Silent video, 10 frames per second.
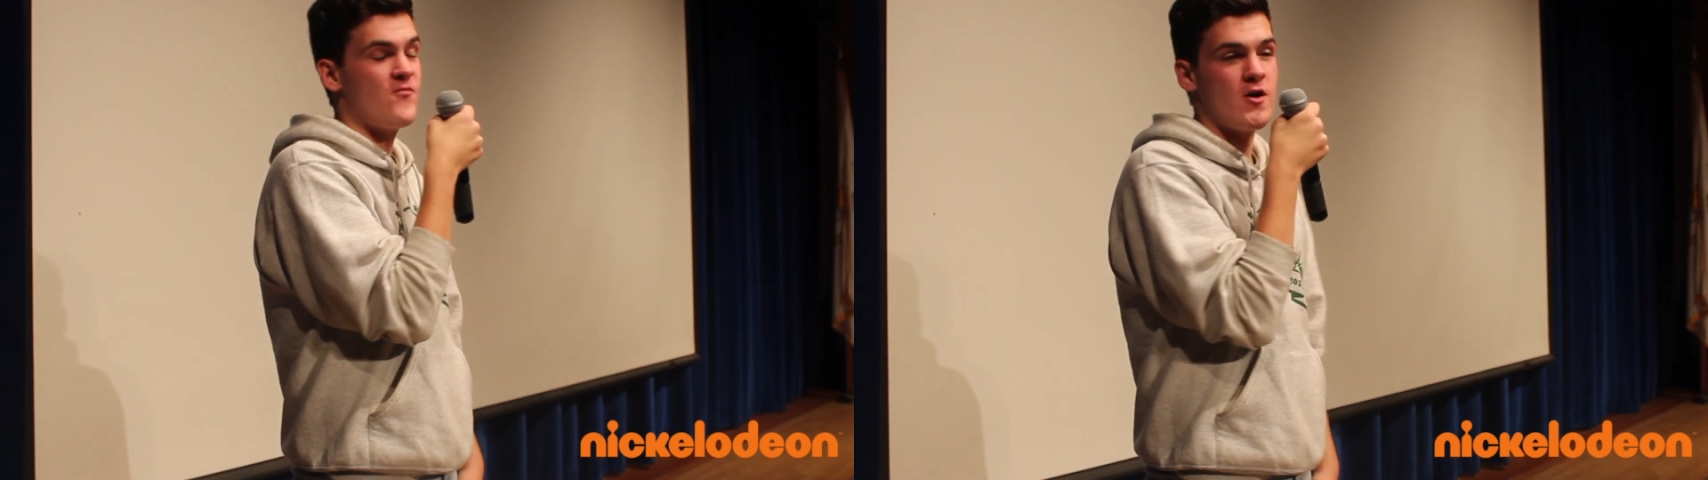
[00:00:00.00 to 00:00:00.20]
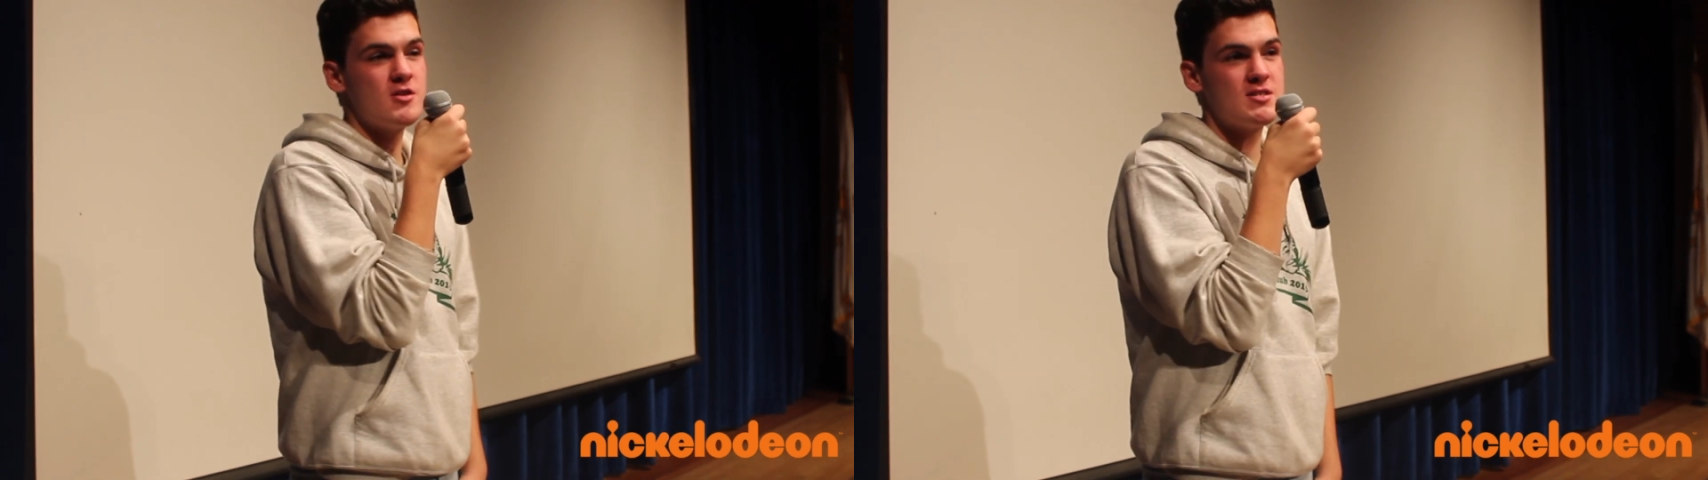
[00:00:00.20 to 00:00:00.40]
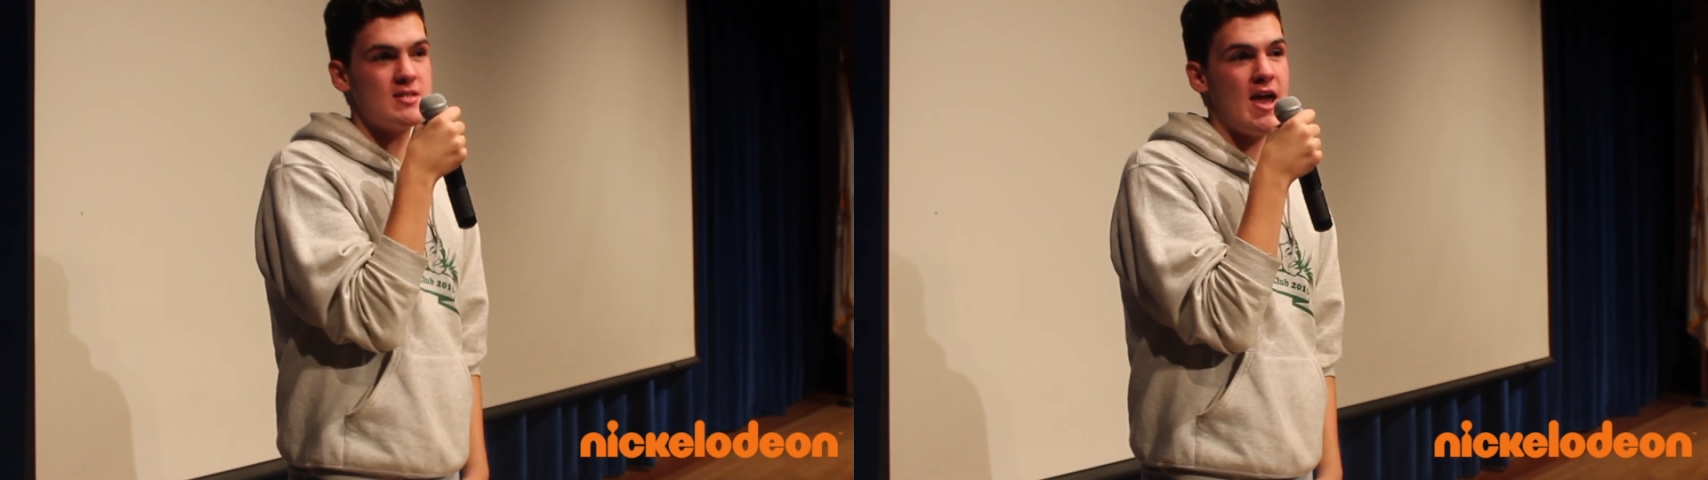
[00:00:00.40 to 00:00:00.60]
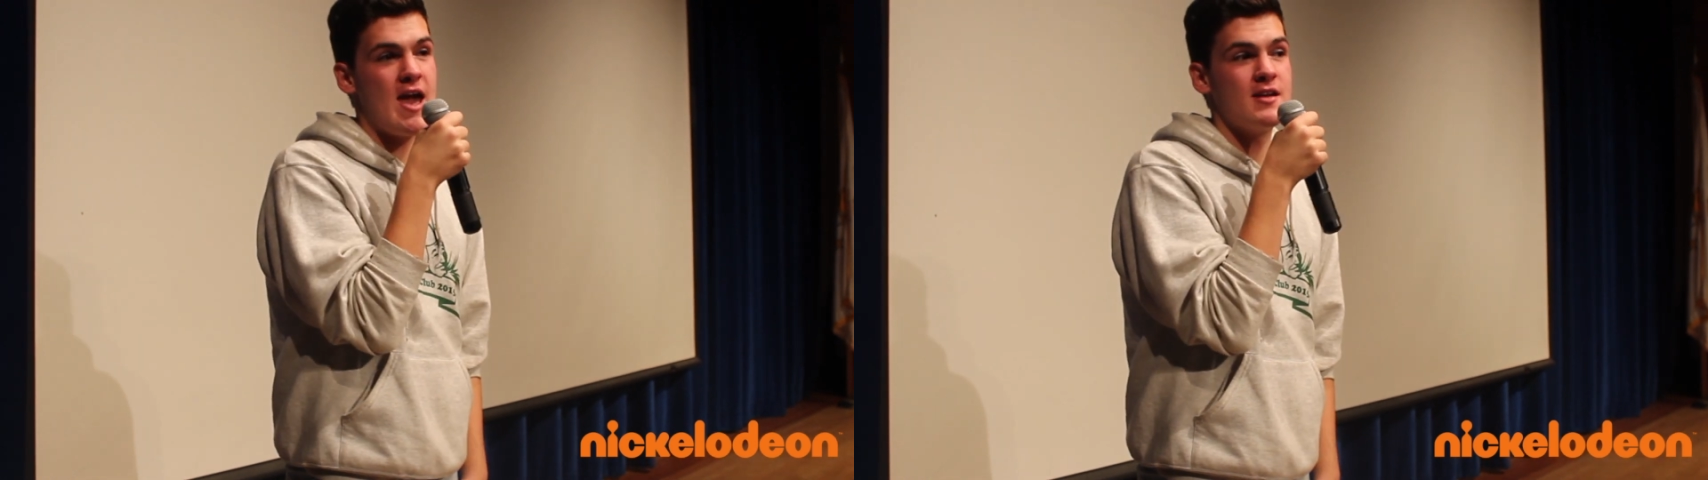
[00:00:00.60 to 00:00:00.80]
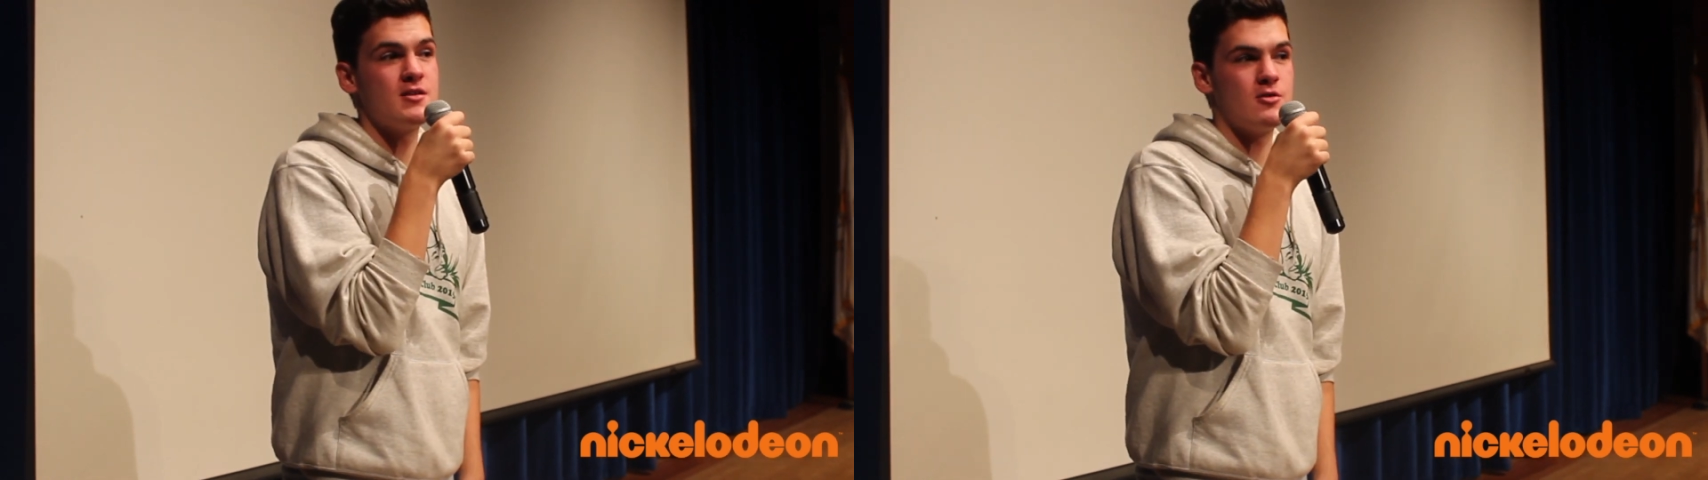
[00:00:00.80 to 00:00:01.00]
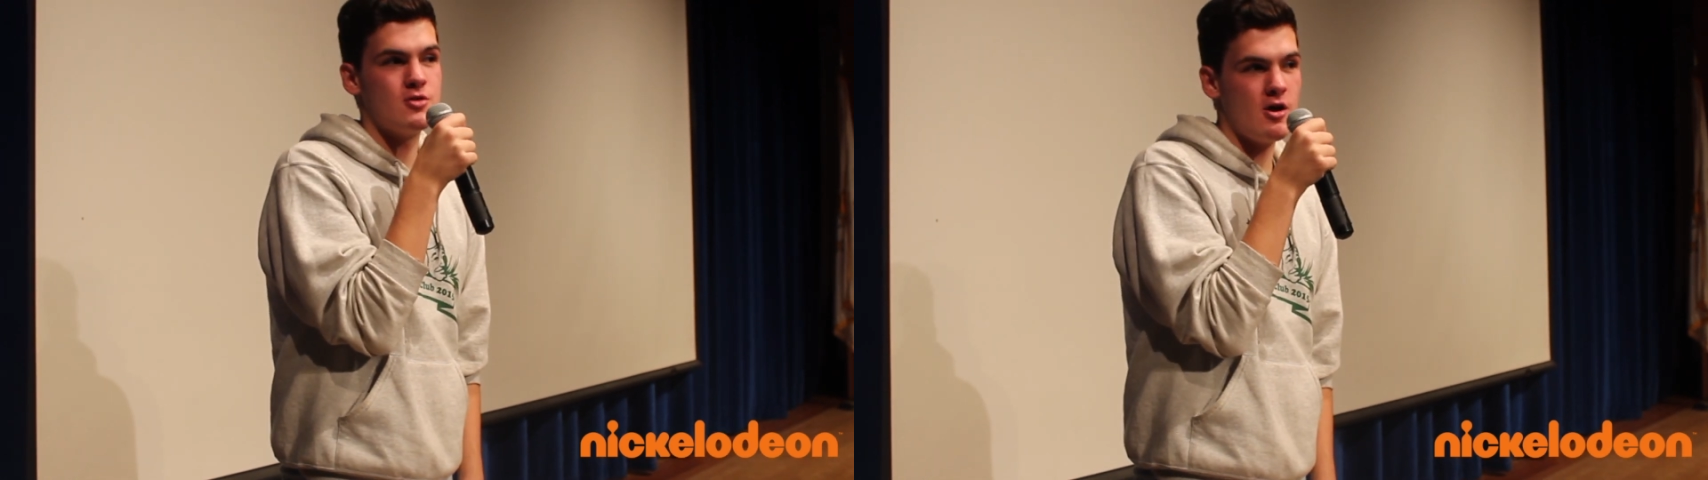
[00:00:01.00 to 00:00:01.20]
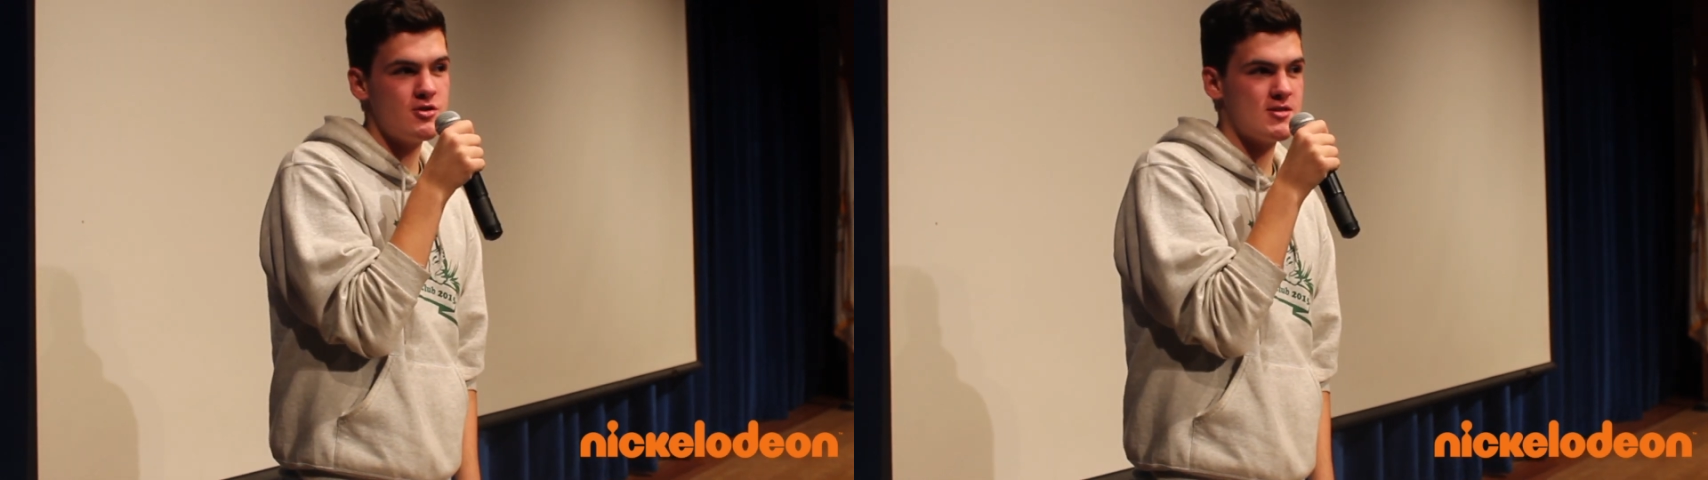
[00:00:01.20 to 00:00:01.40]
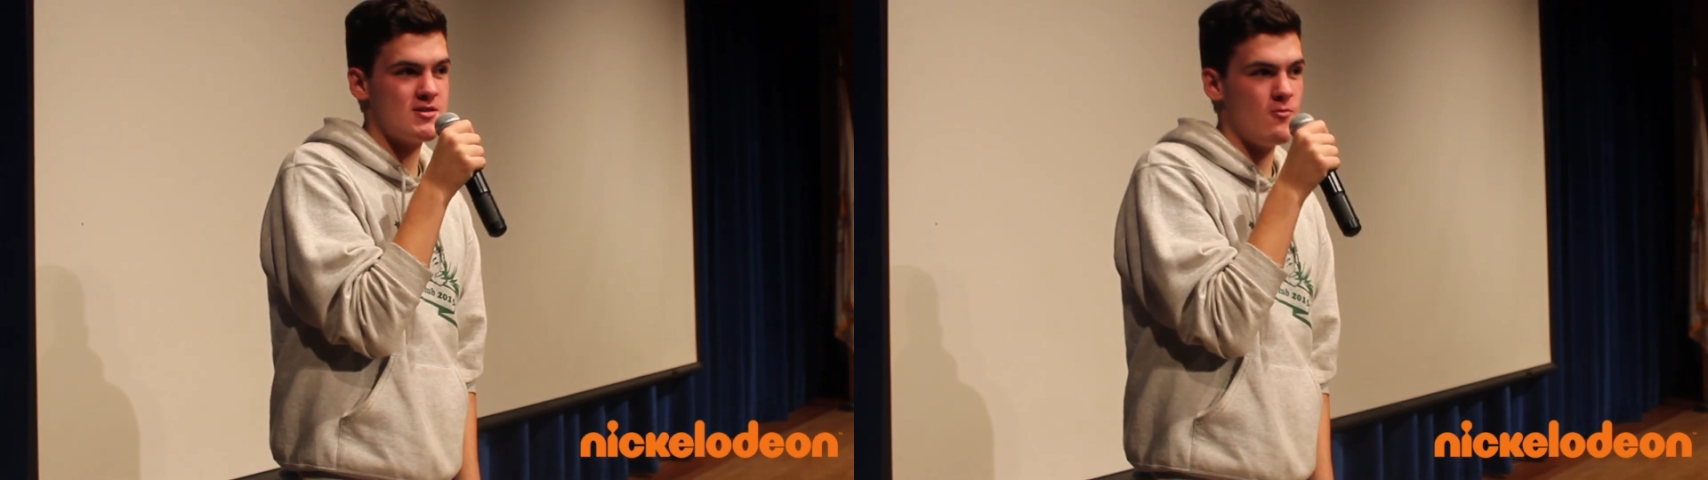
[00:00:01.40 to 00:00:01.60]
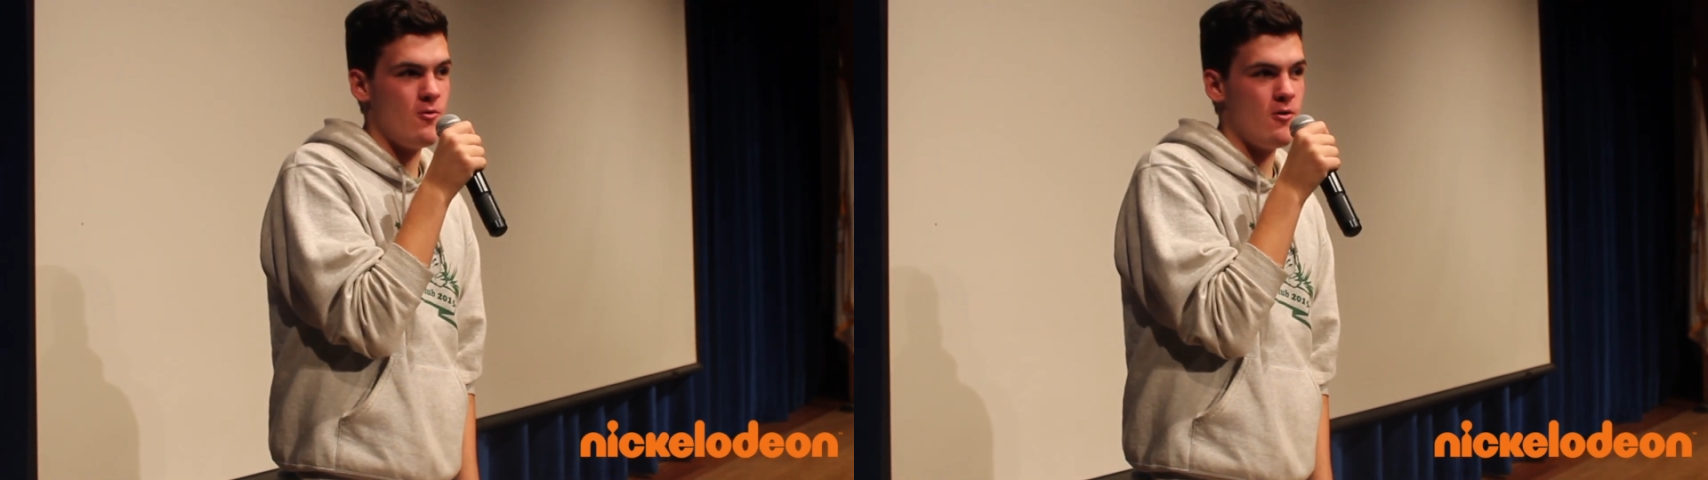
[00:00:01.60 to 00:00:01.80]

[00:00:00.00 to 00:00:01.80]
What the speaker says: first and largest